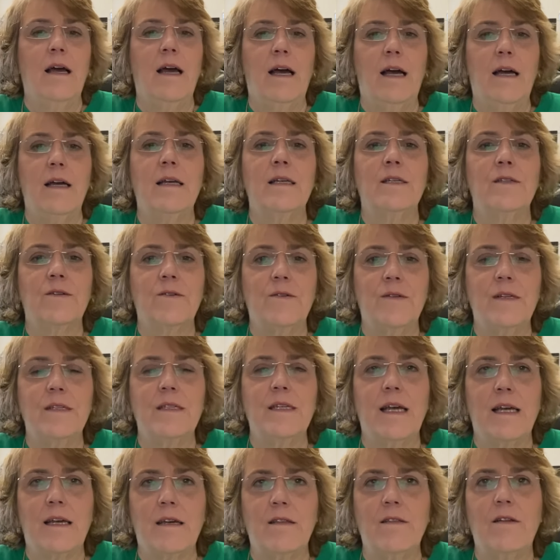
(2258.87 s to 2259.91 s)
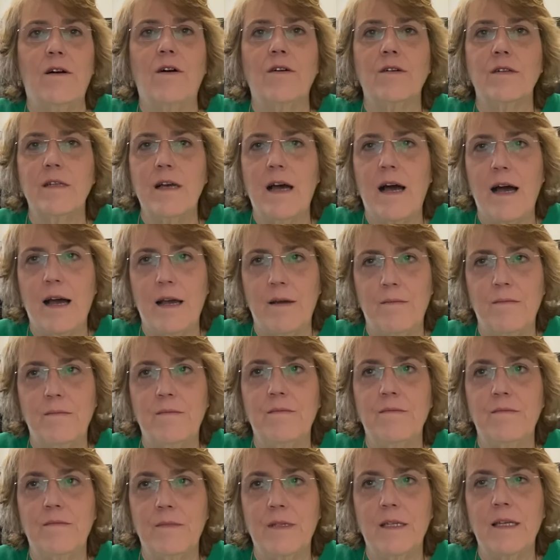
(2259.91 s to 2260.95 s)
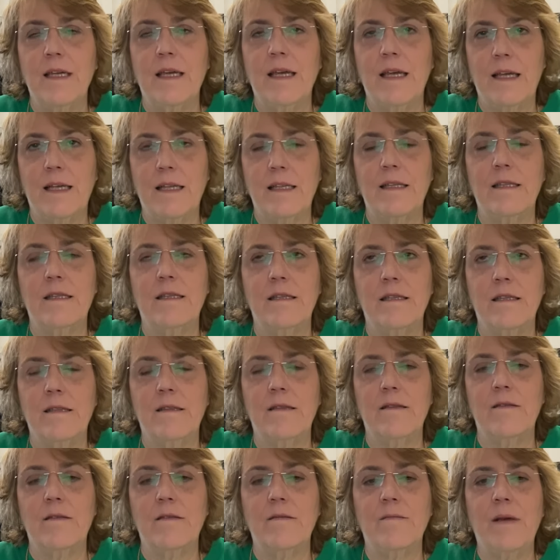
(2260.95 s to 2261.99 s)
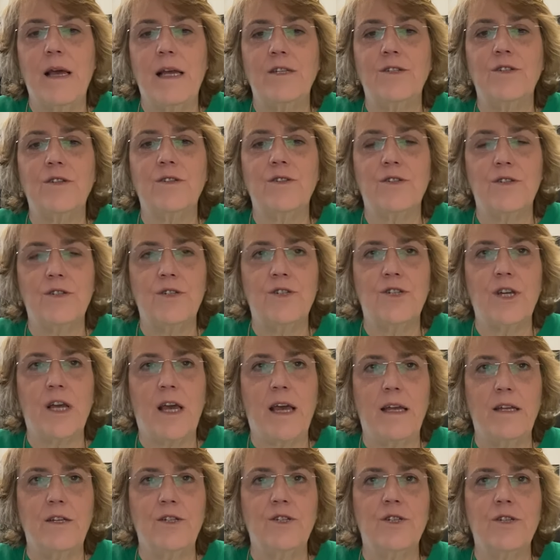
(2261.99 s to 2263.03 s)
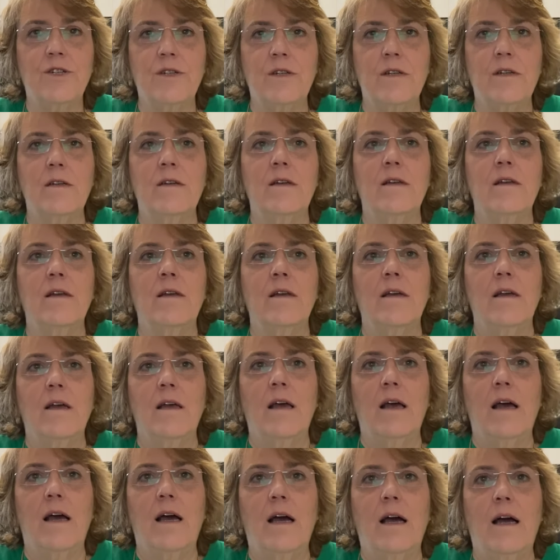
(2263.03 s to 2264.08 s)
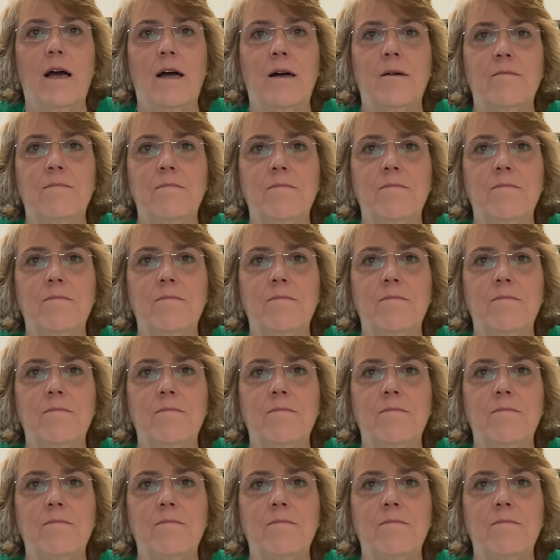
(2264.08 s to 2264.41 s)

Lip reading: It's going to take a long time to get patients to change. Yeah.